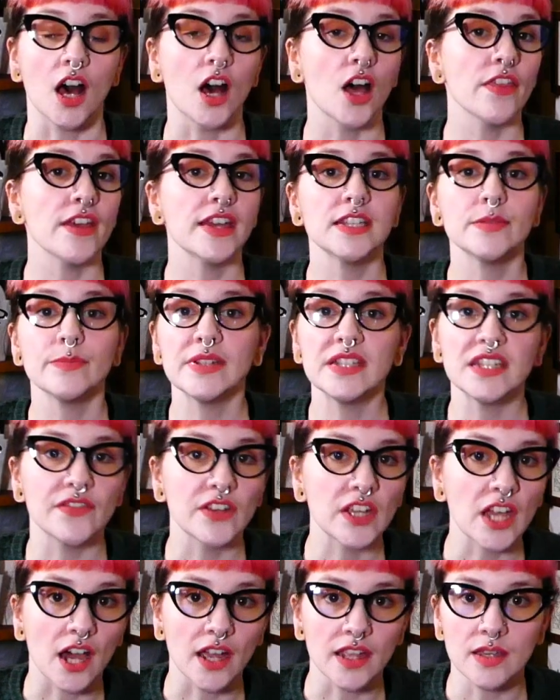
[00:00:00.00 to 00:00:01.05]
Are there
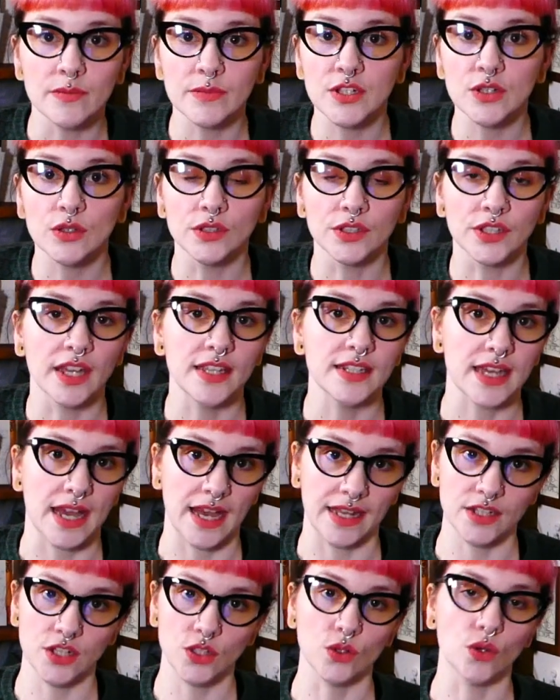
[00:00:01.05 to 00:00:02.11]
specific items you're looking to
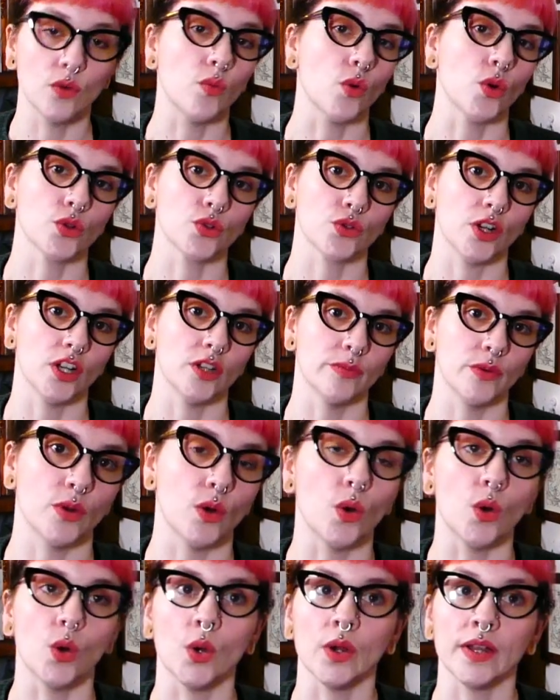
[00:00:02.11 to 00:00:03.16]
add to your wardrobe,
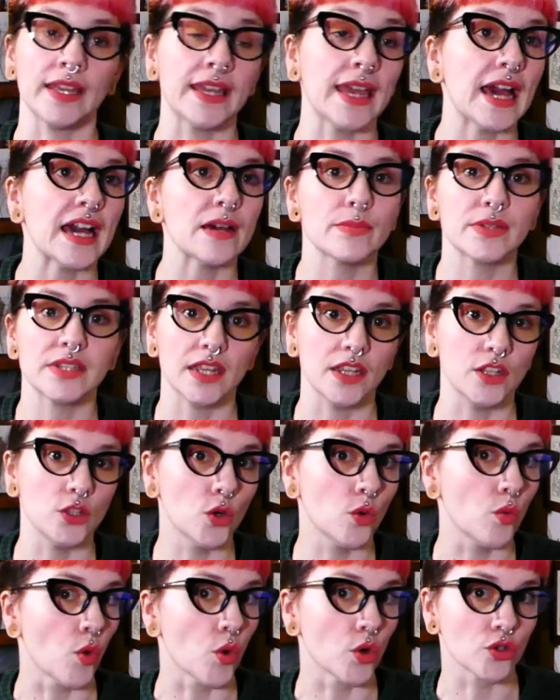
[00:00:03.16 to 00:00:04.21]
or gaps in
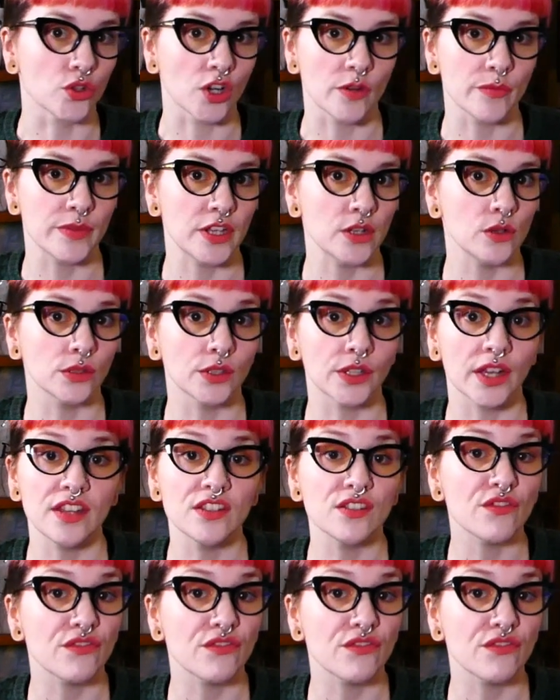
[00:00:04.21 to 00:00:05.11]
your wardrobe that you're looking to